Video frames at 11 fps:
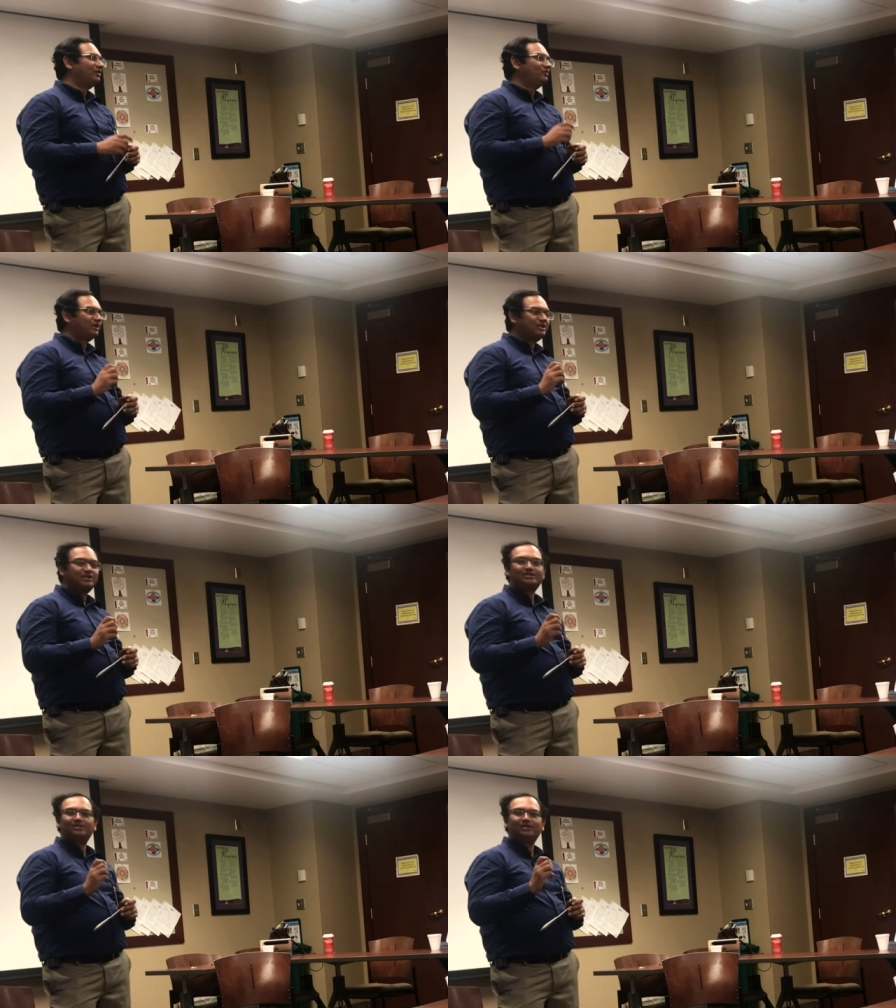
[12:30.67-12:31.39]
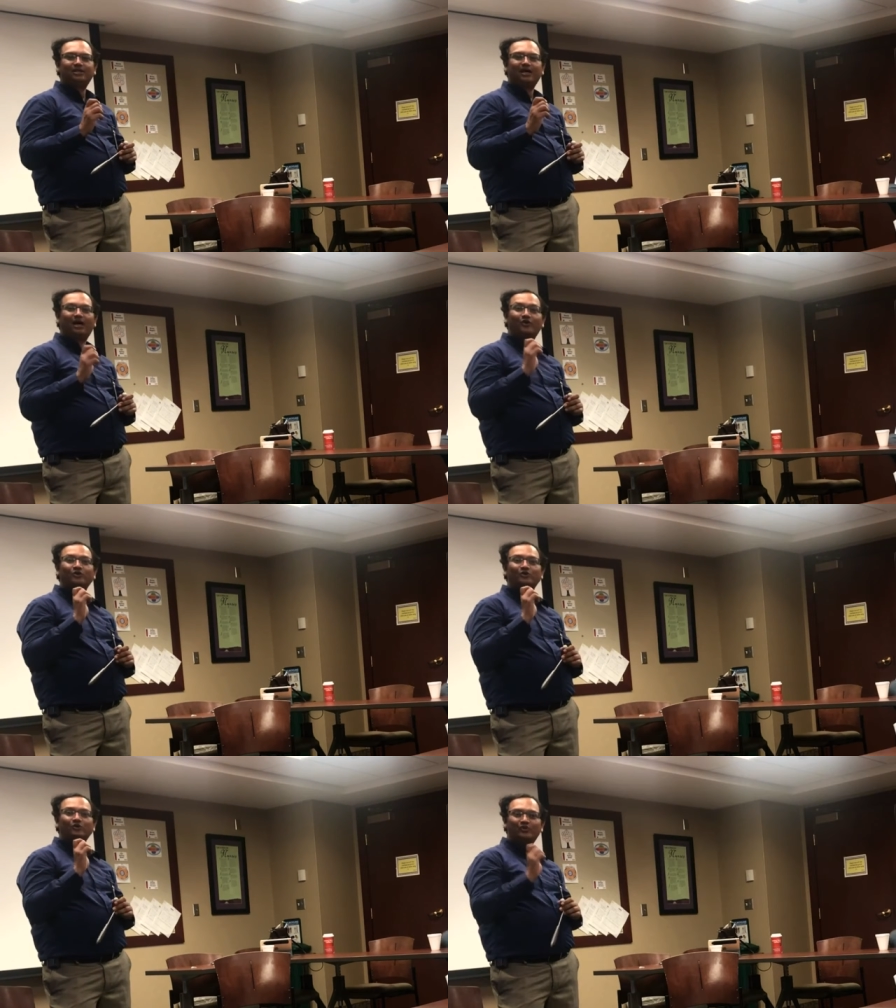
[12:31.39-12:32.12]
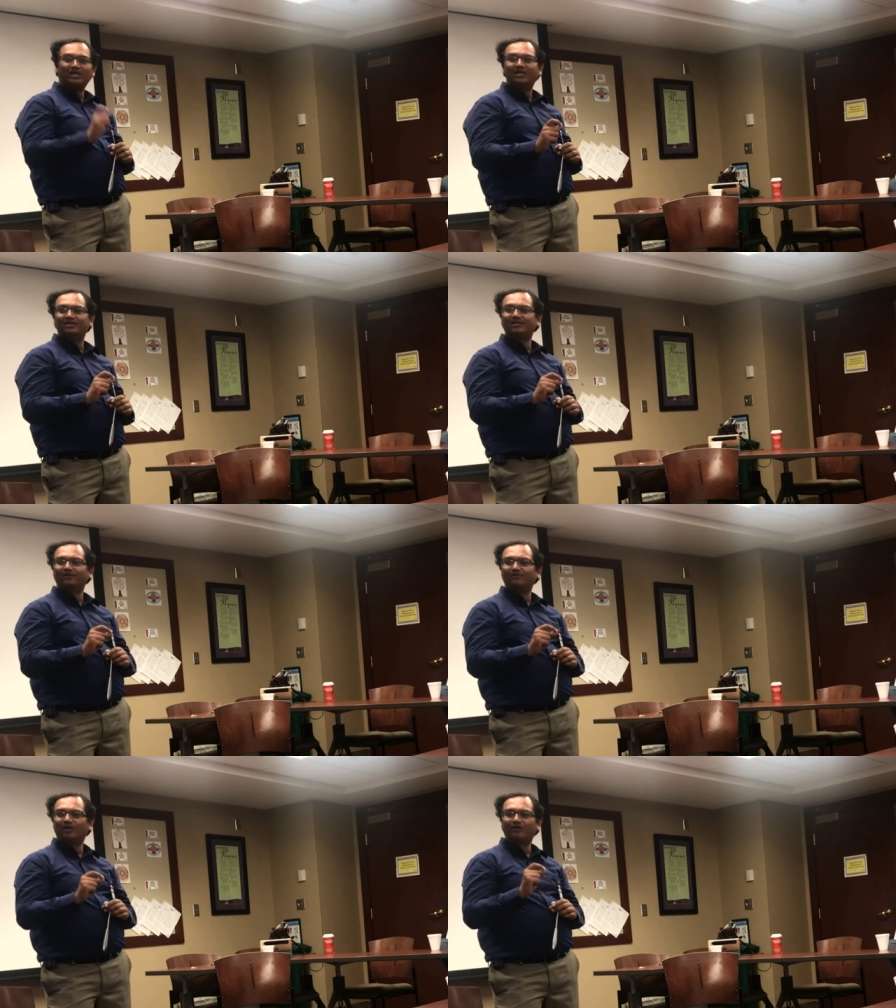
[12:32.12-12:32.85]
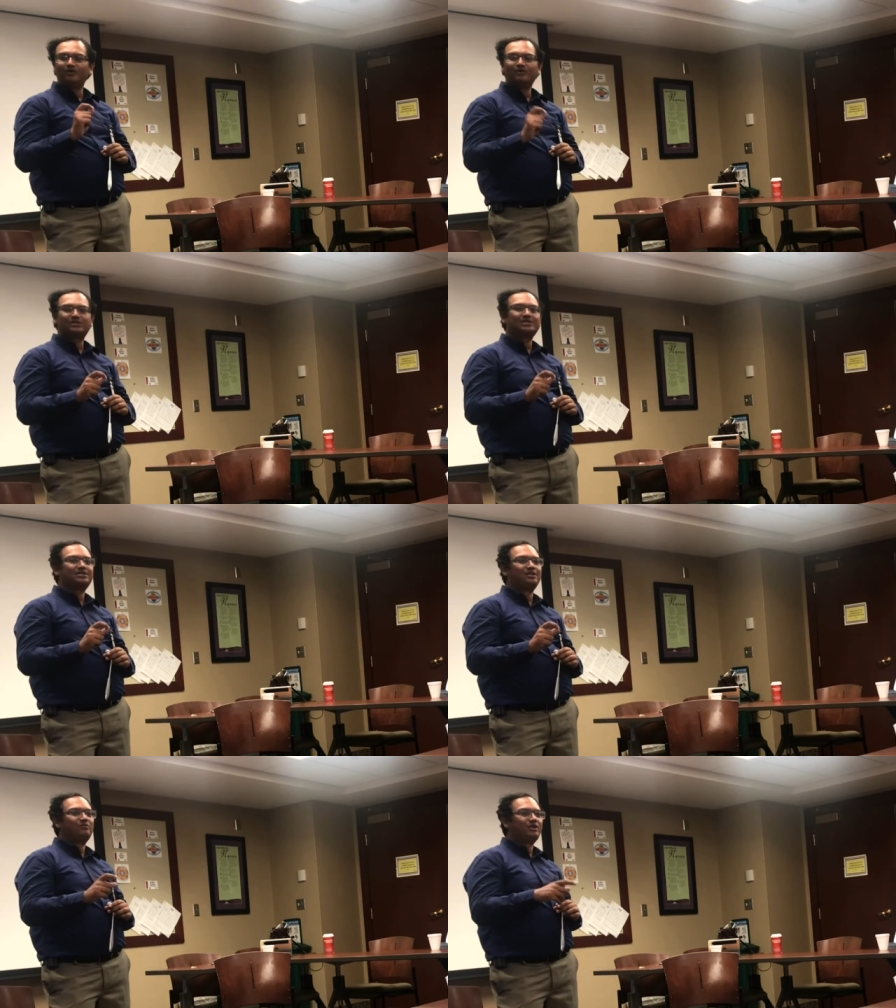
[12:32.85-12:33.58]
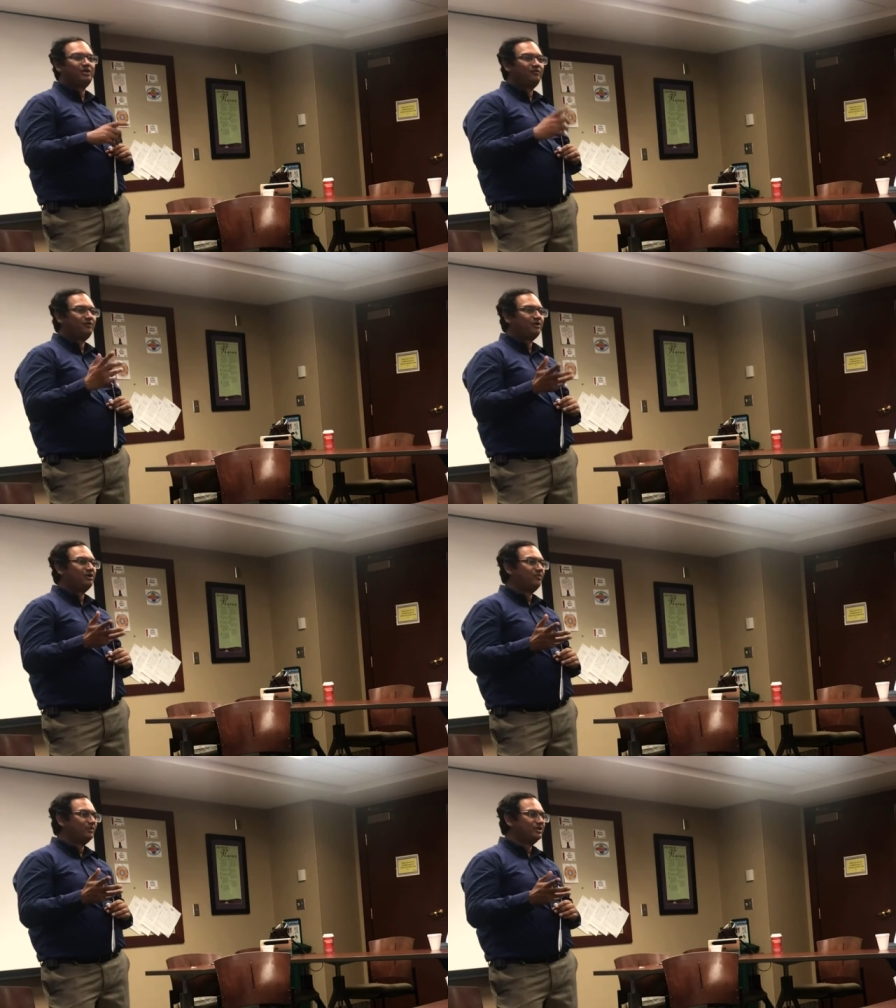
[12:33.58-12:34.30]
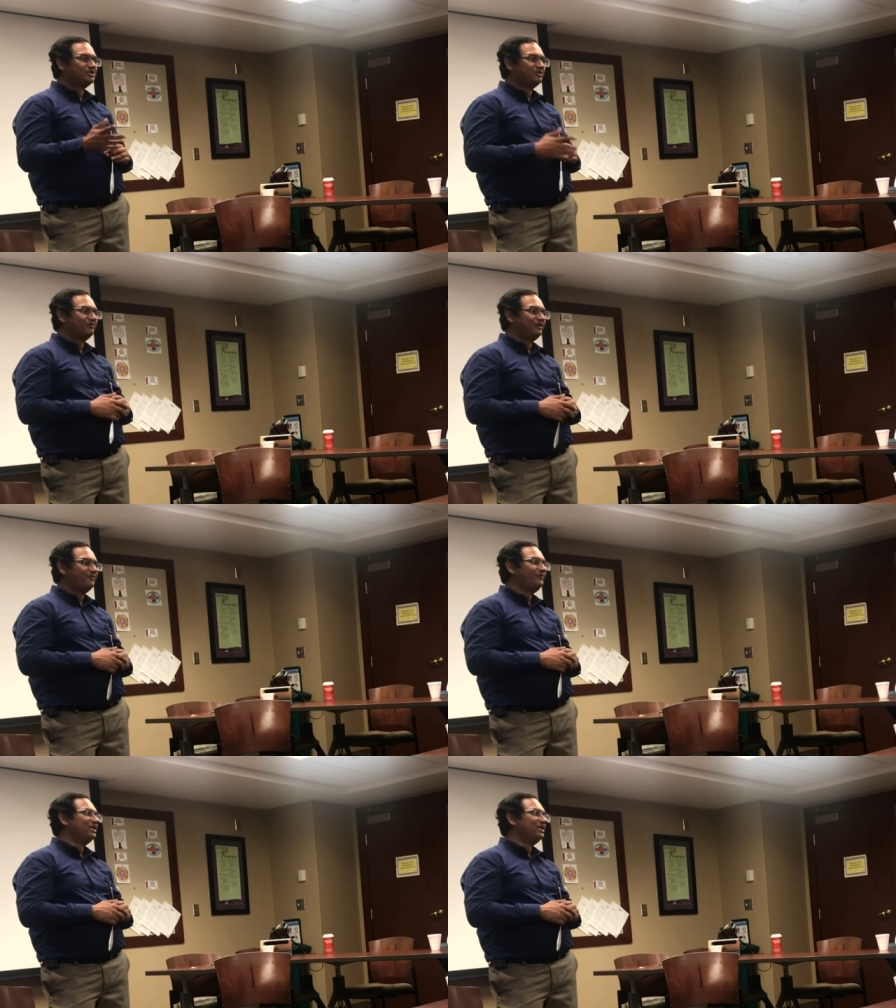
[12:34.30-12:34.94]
What is the, how do you read them? How do you assess them? What are different components of it?